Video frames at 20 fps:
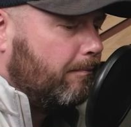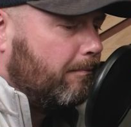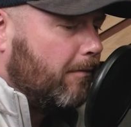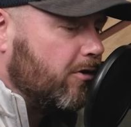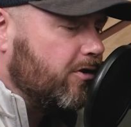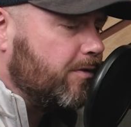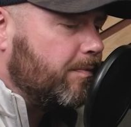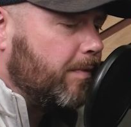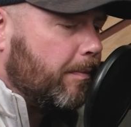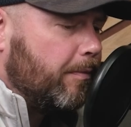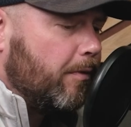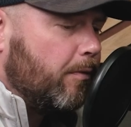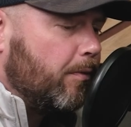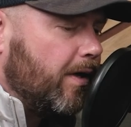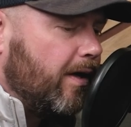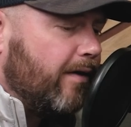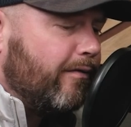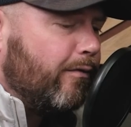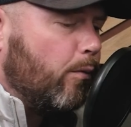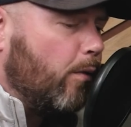Most people would
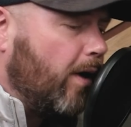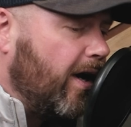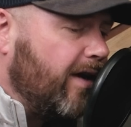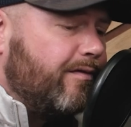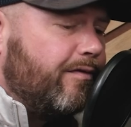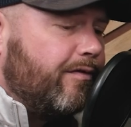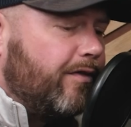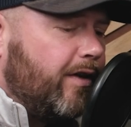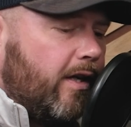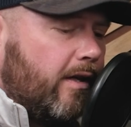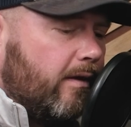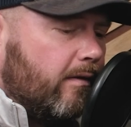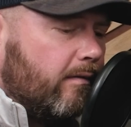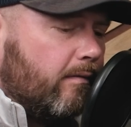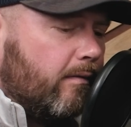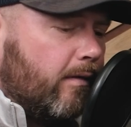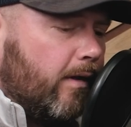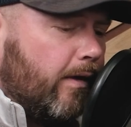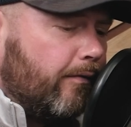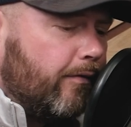have wide feet
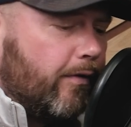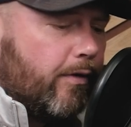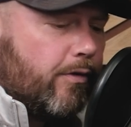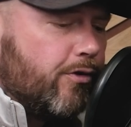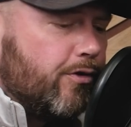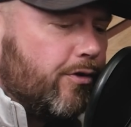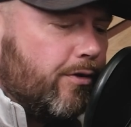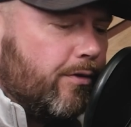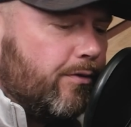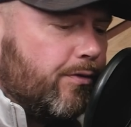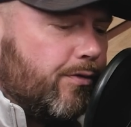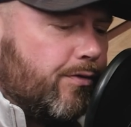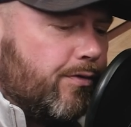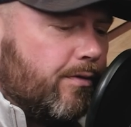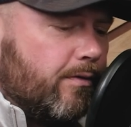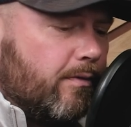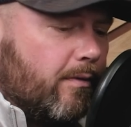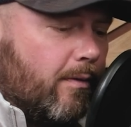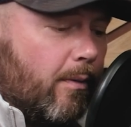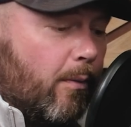if their shoes
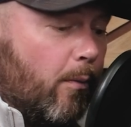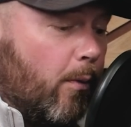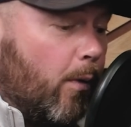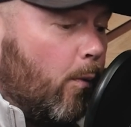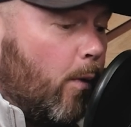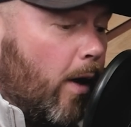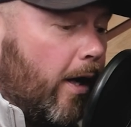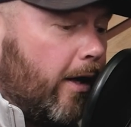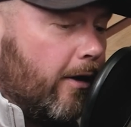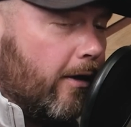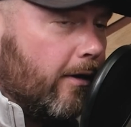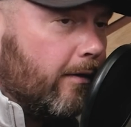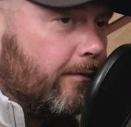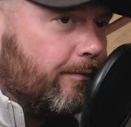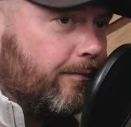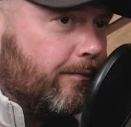were wider.